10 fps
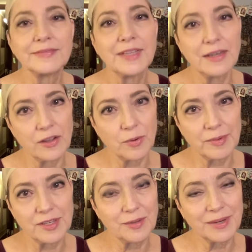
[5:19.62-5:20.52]
I know you want
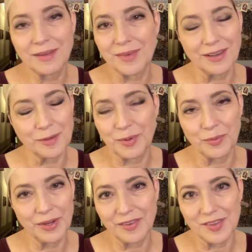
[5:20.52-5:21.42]
me to, but I'm not going to put a
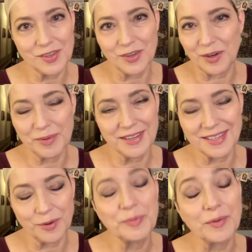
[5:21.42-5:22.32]
wig on this dog because
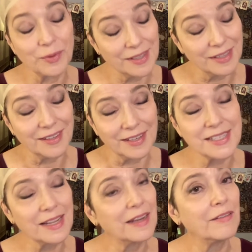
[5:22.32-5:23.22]
that would be
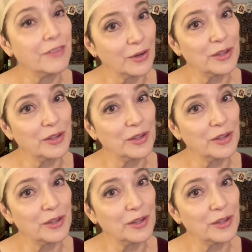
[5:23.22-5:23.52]
ridiculous and very